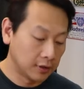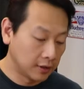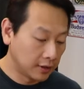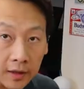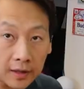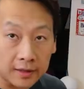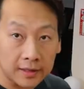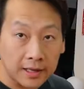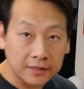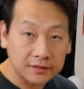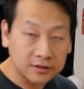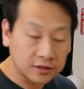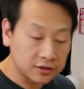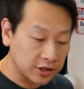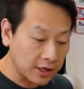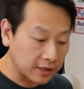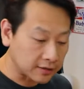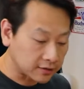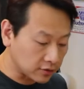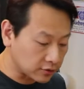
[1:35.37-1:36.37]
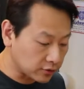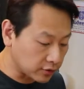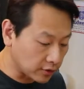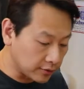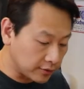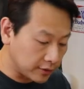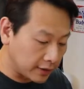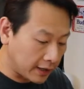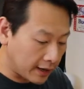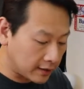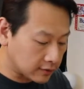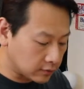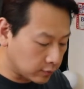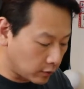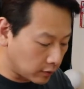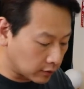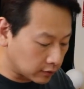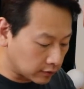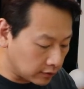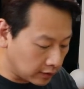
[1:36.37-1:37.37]
Okay, now it's a chance to show you guys
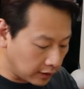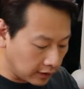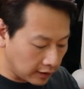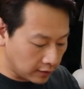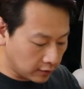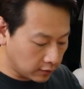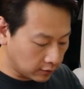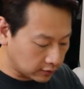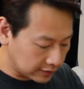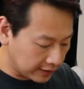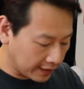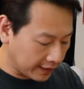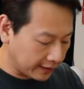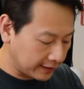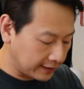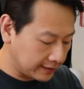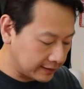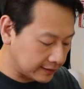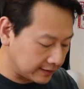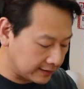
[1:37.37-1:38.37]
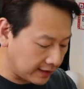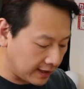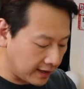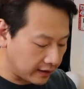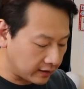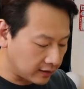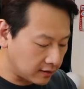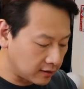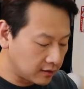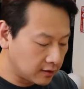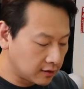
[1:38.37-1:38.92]
what it looks like inside